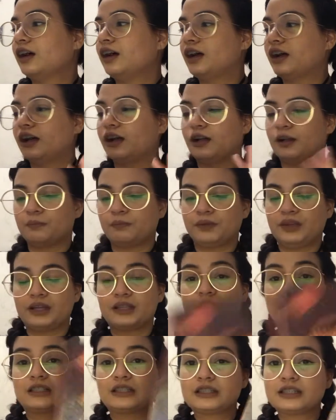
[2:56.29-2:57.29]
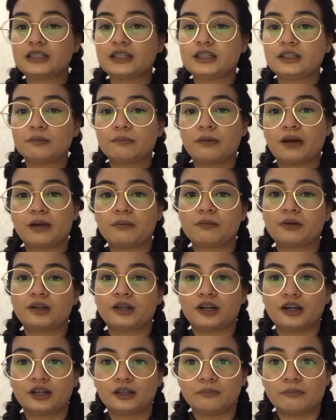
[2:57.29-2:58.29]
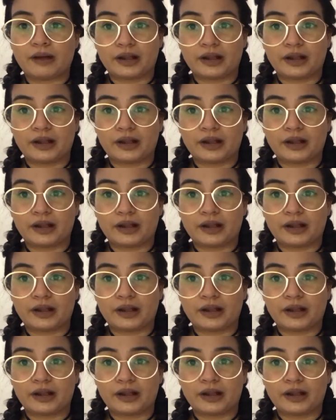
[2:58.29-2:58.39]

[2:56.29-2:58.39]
The Assistant by Bernard